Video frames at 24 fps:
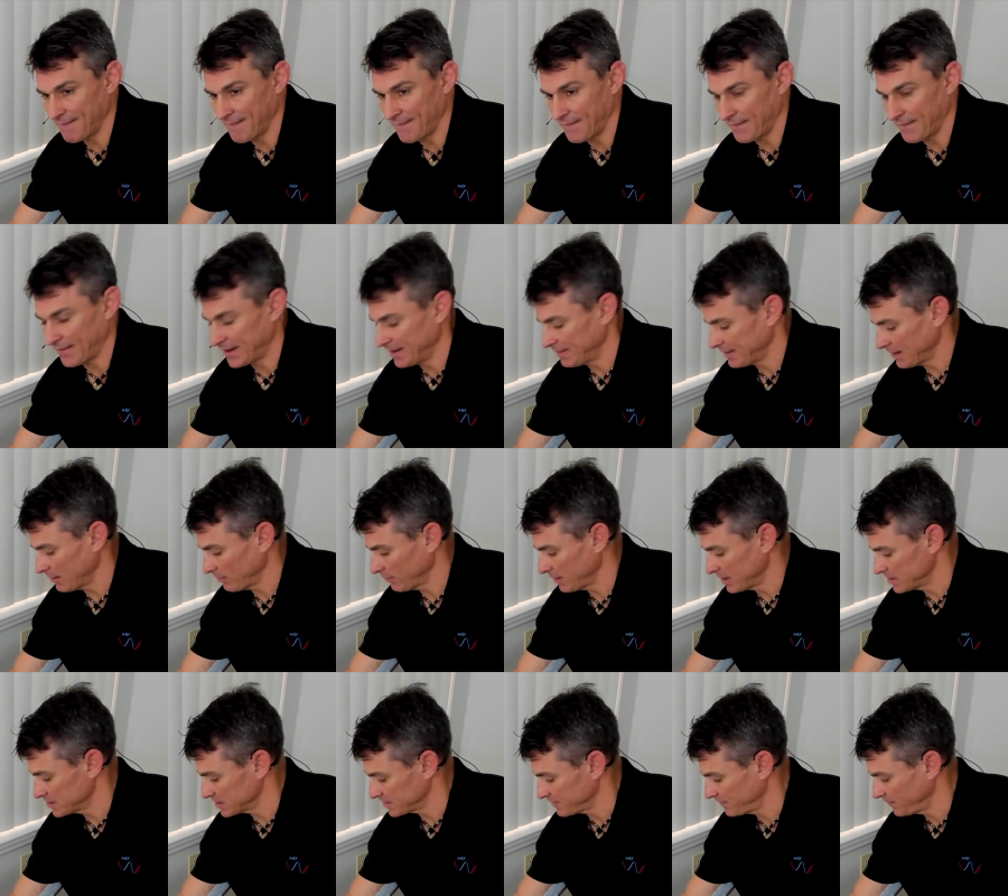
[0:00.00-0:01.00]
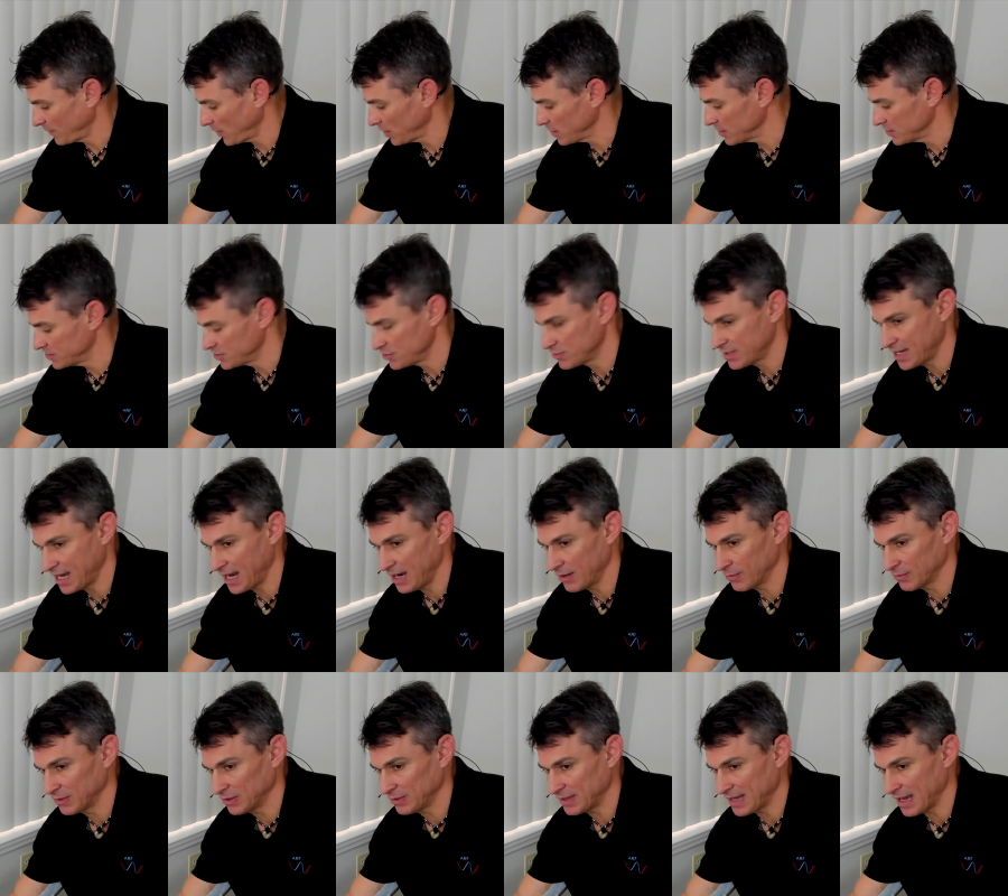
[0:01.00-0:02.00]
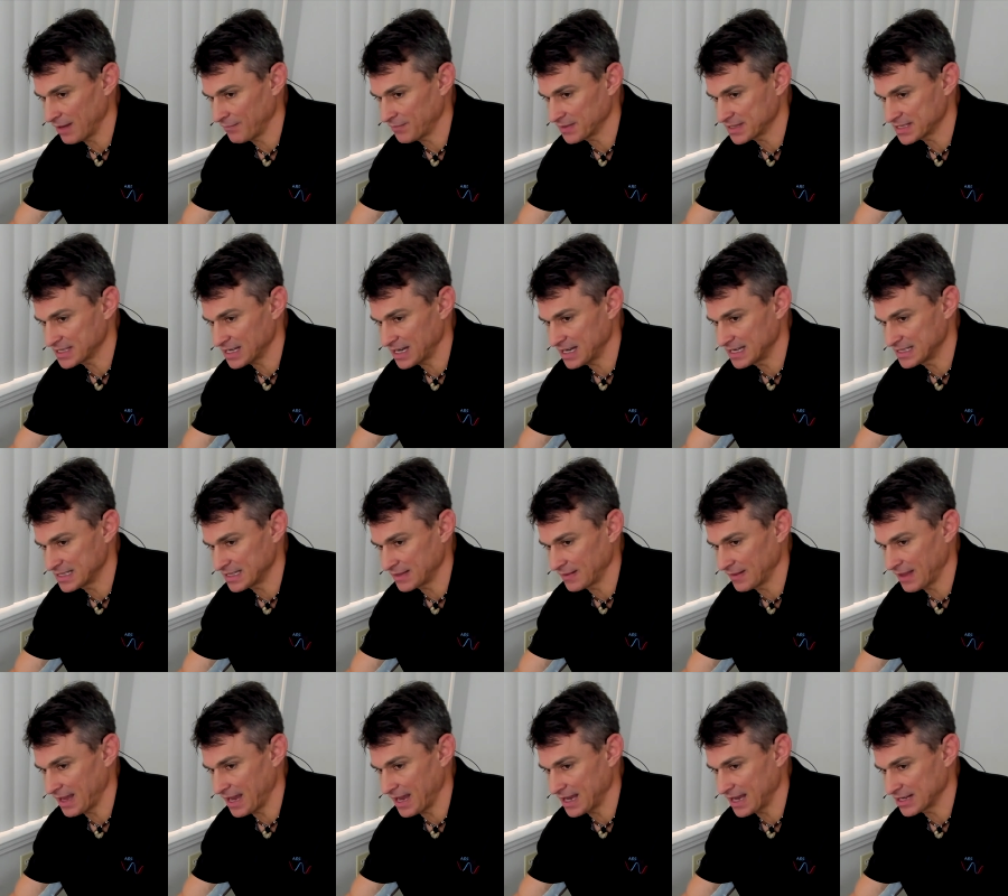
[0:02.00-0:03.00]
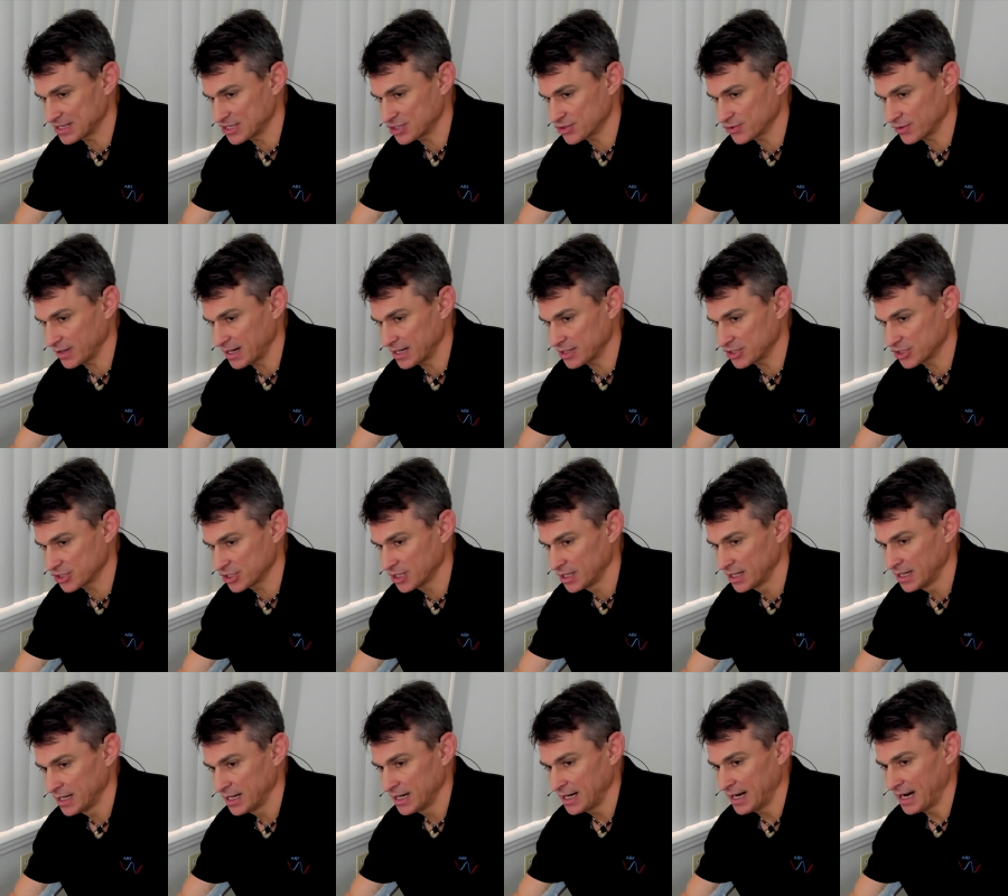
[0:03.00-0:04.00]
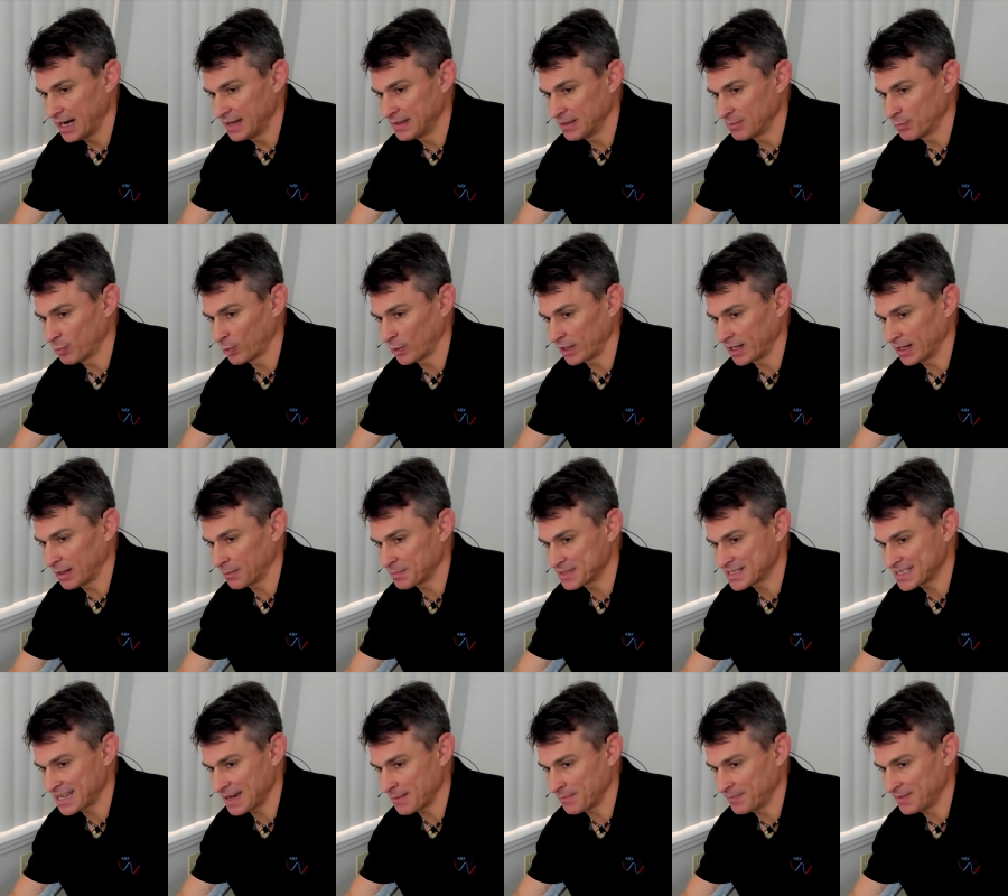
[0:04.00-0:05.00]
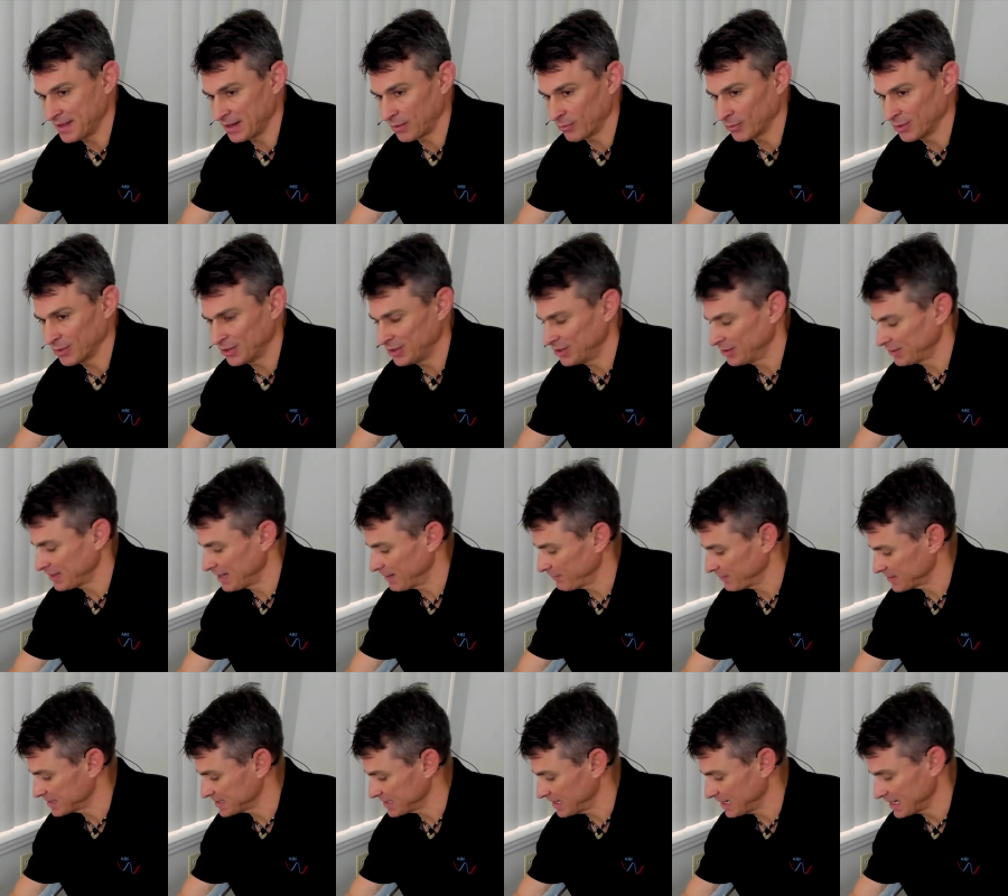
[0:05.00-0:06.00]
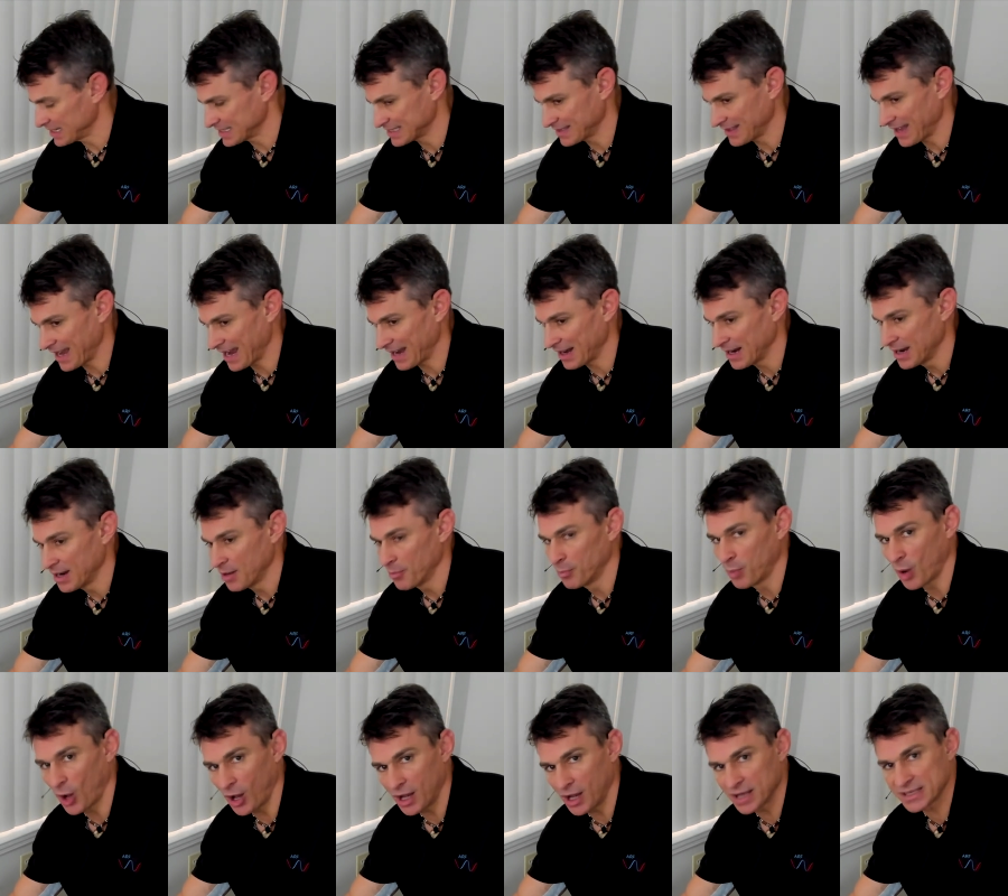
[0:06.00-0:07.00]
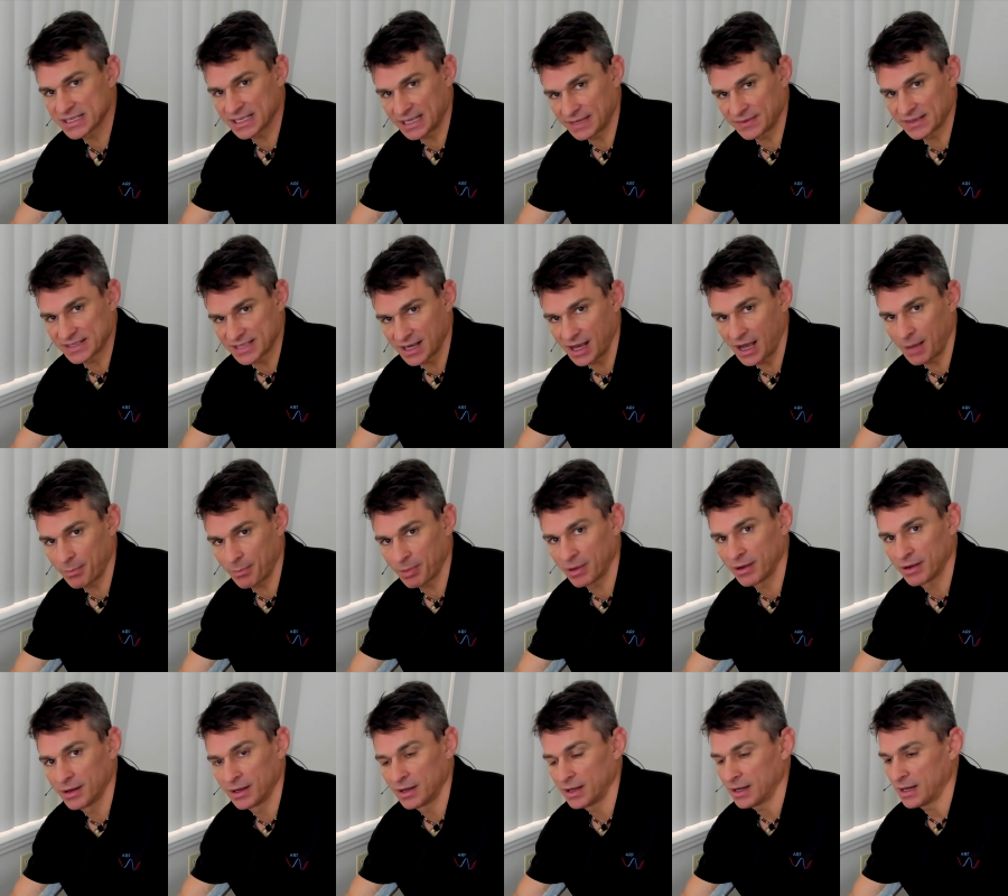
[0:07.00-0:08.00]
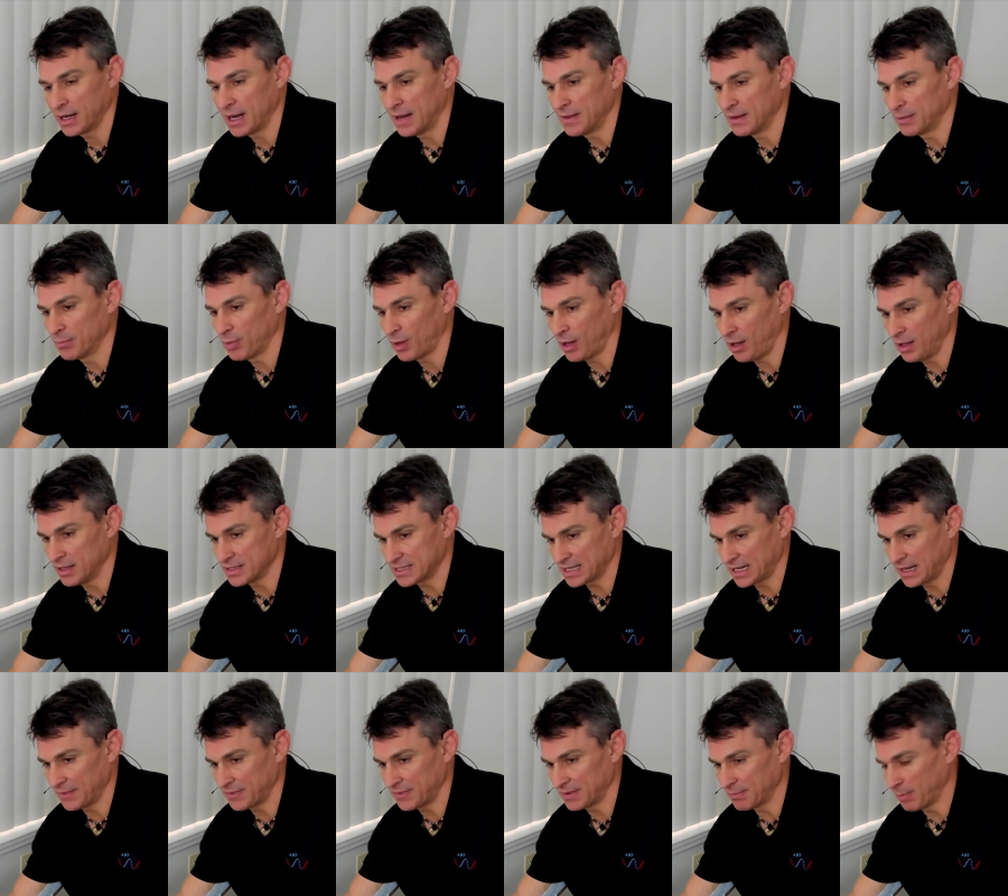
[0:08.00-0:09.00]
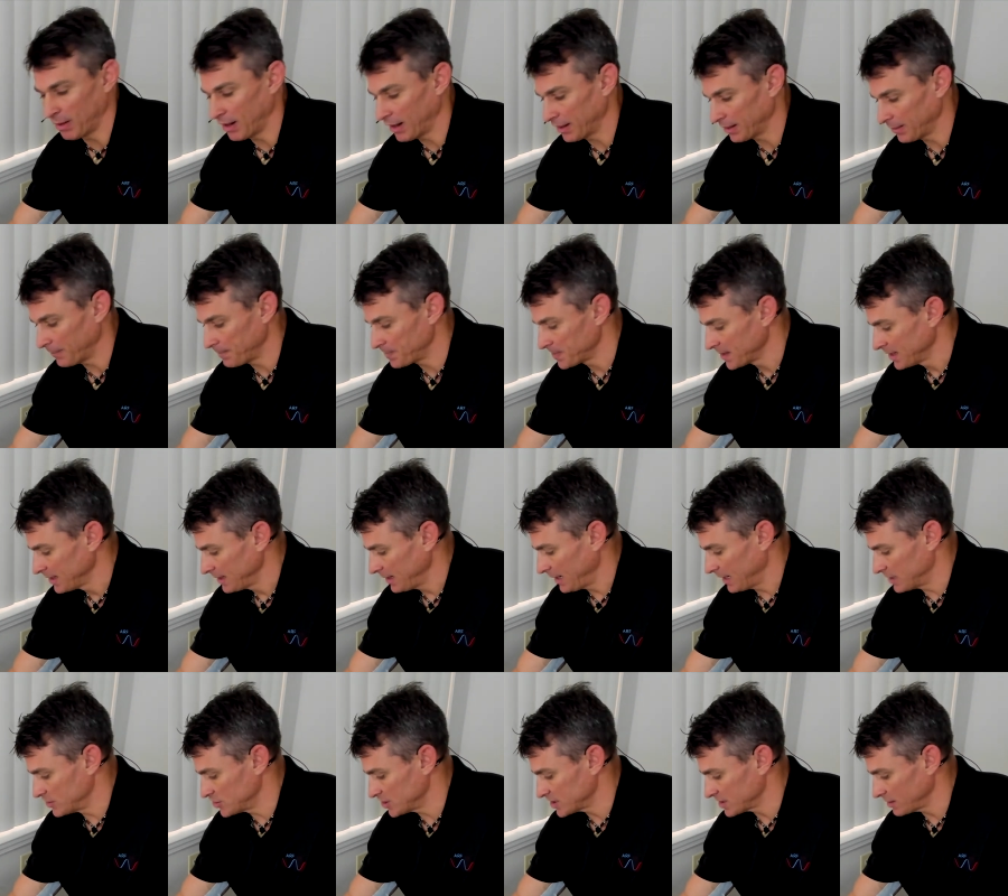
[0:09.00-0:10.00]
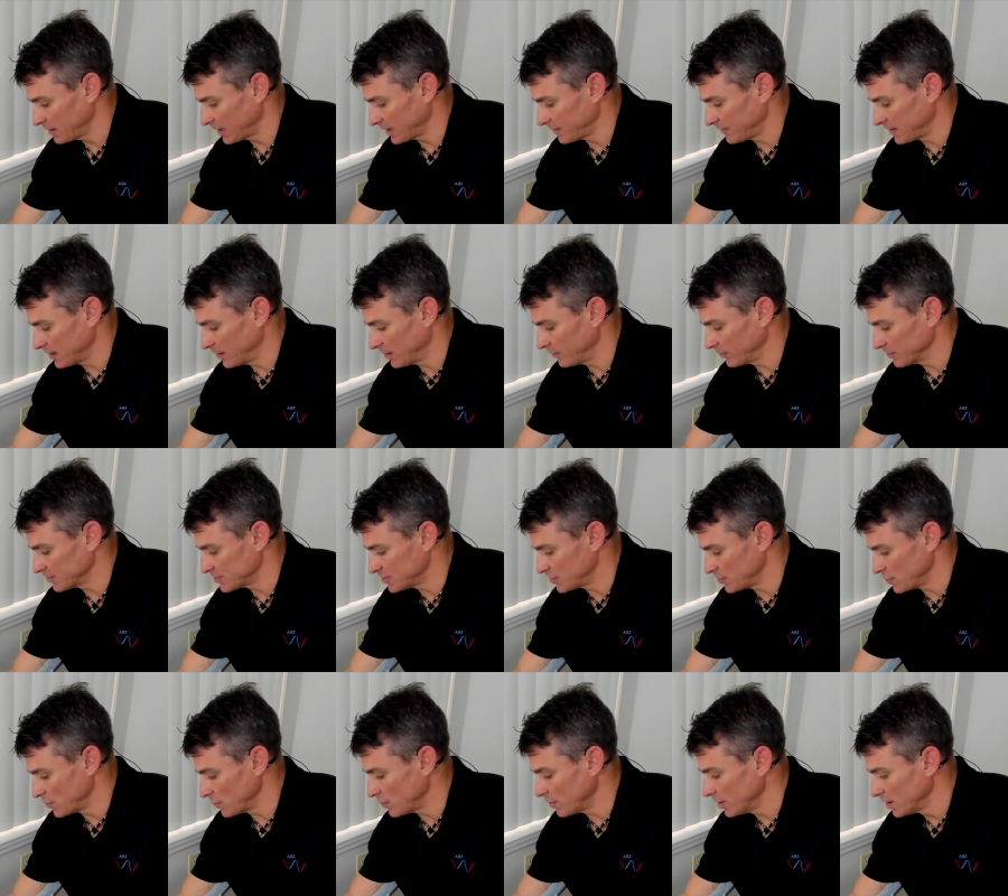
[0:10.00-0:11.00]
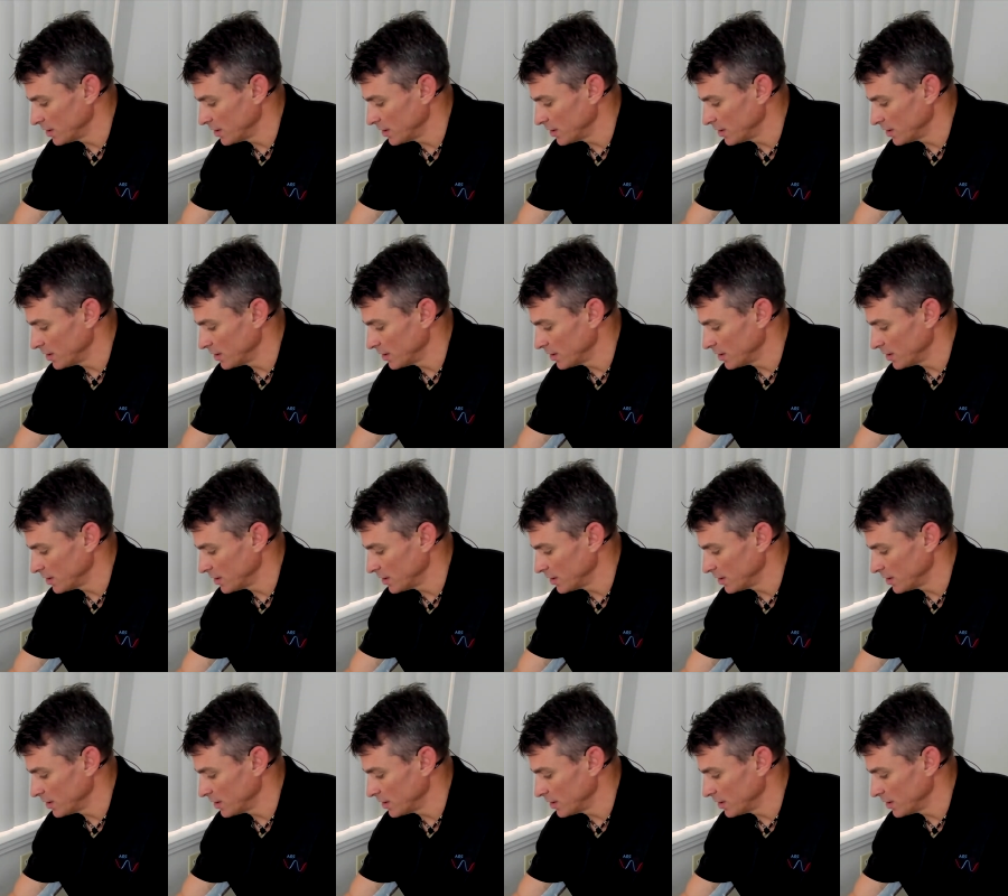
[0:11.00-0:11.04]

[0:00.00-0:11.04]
Get that range as far as you can, really emphasizing that stretch, and then bring it up, same thing, really emphasize that. Pausing at the top, and then pausing at the bottom, and just like the other two,